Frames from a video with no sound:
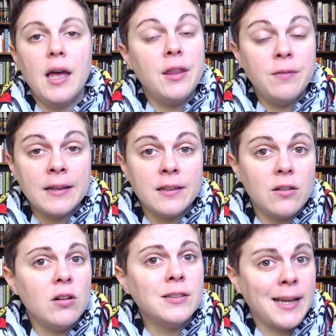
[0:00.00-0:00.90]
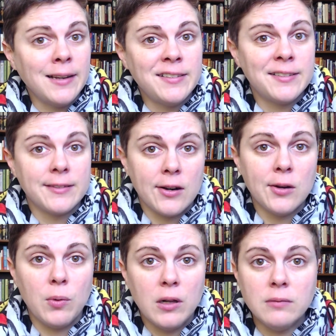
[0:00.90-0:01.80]
And the fact that all texts are,
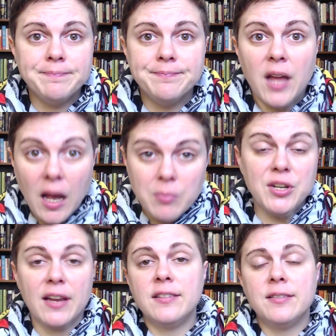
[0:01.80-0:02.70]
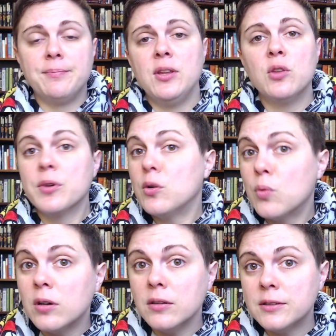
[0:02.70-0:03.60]
well, objects in the real
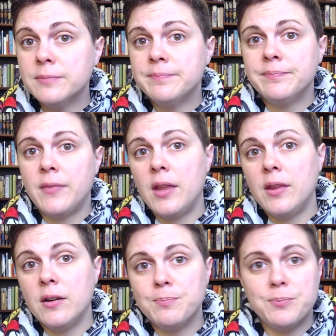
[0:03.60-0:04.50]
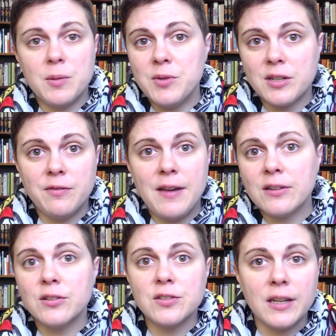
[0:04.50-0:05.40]
world and they're subject to
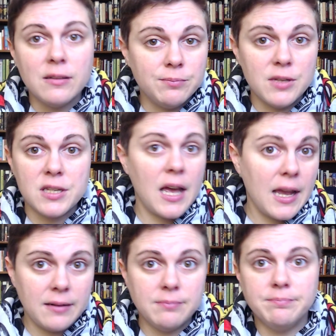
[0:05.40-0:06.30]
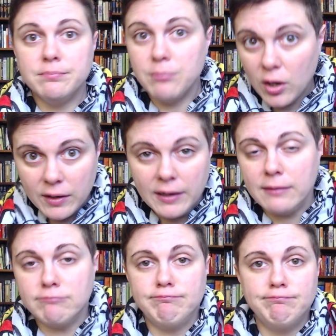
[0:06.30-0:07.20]
factors like design,
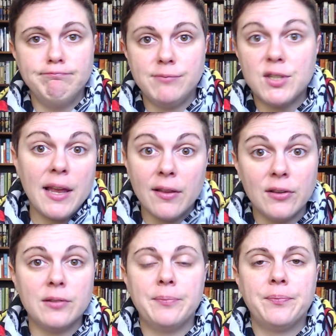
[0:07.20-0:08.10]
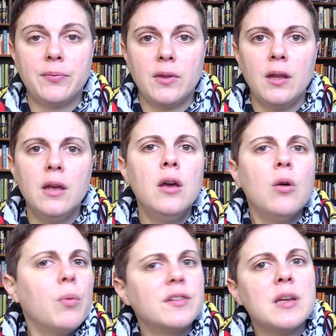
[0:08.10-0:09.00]
marketing, sales.
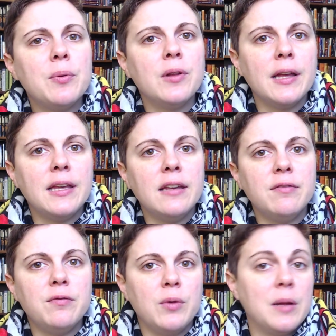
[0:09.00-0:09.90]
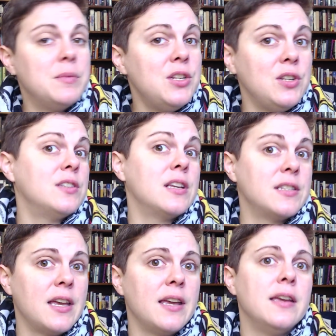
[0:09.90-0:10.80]
One example I give when I'm teaching this
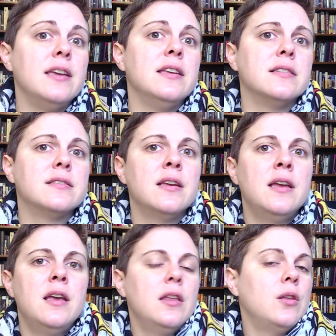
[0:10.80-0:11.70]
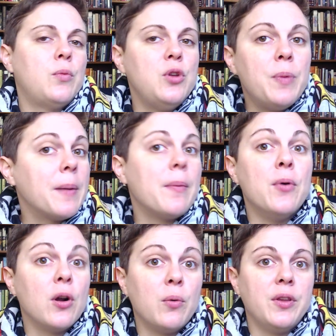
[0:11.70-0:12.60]
essay is when you pick up a
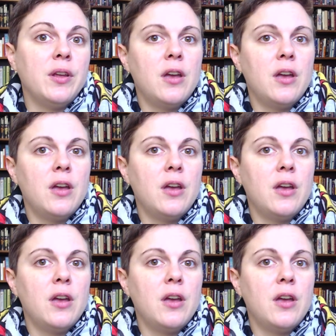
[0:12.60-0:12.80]
book with an